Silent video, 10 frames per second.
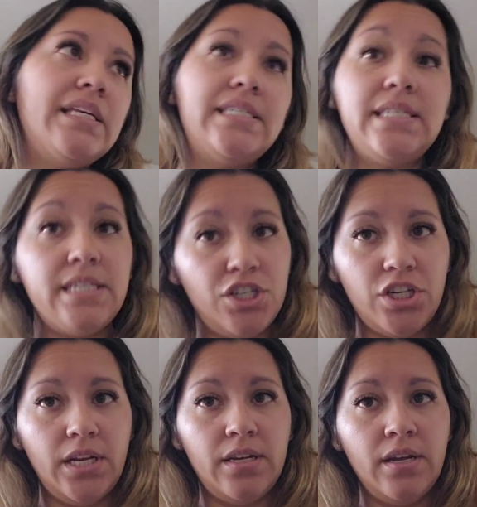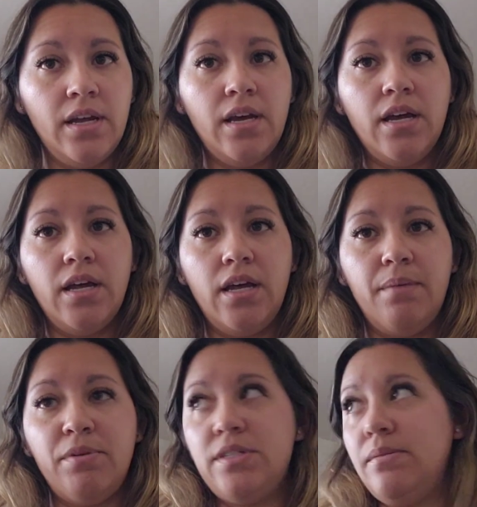stitching.
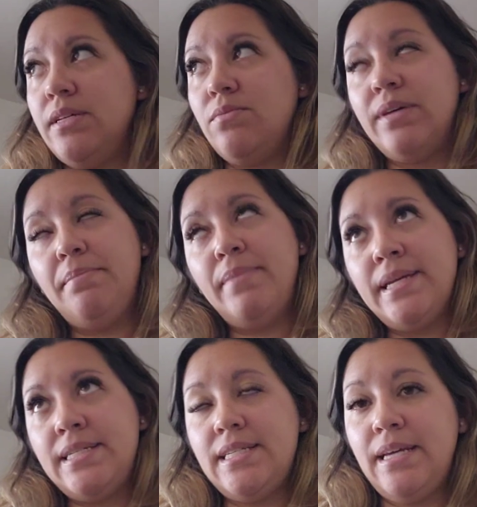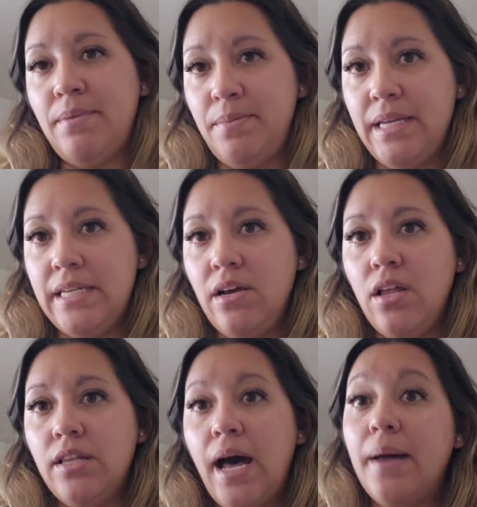Mostly because I missed diamond painting
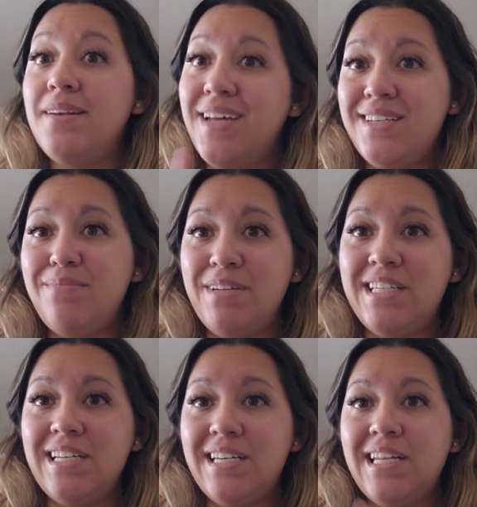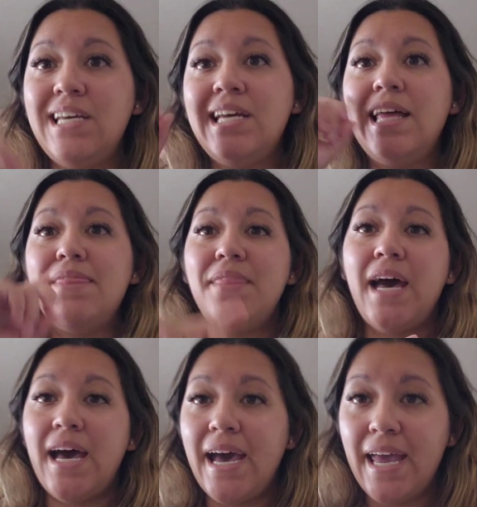a lot. Not to mention
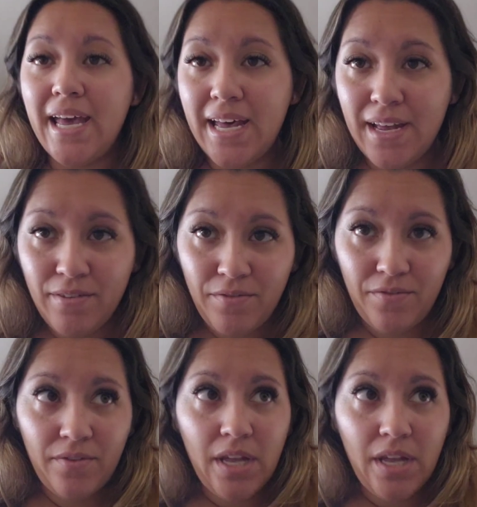that I have